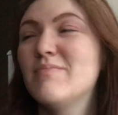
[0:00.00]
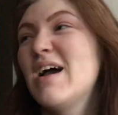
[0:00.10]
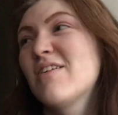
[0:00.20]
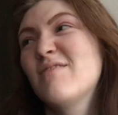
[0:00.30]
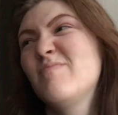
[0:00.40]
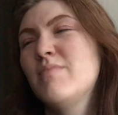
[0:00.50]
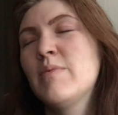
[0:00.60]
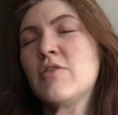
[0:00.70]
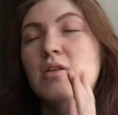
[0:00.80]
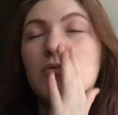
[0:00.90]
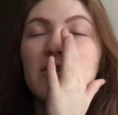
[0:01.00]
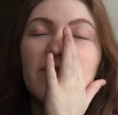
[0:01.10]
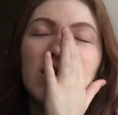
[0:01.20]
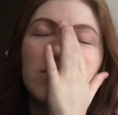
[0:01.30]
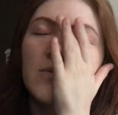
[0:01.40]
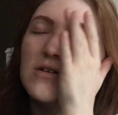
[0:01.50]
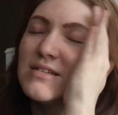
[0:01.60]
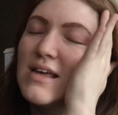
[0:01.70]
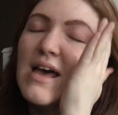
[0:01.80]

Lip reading: Actually, maybe 3.5 to be honest.